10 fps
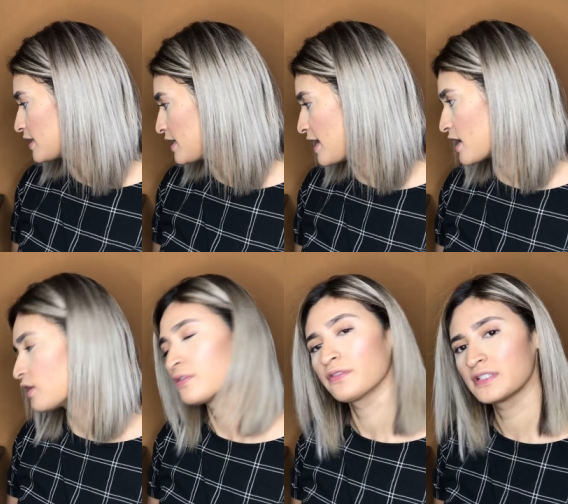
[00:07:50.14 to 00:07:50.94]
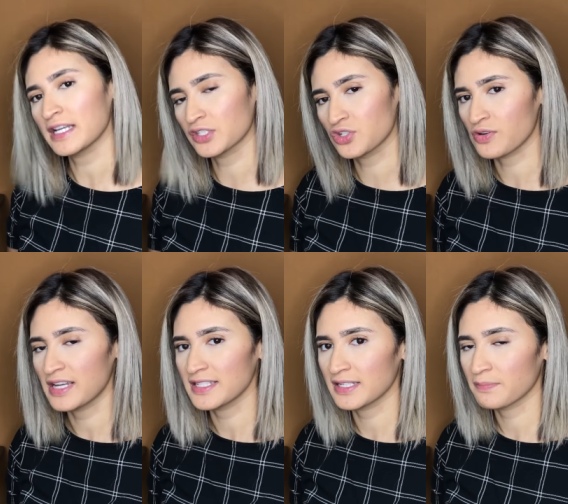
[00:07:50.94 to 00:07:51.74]
Now,
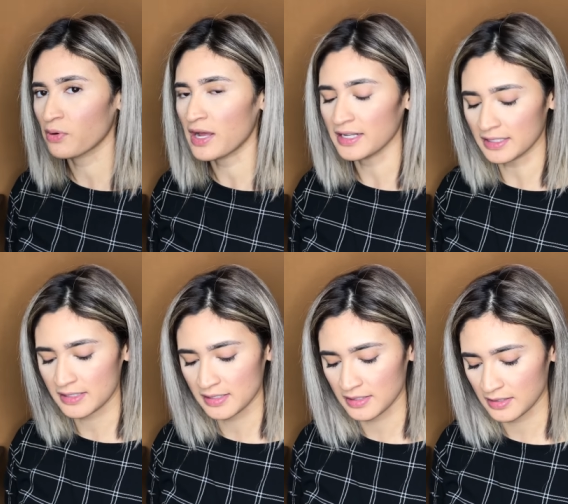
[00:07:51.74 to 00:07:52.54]
texturizing products.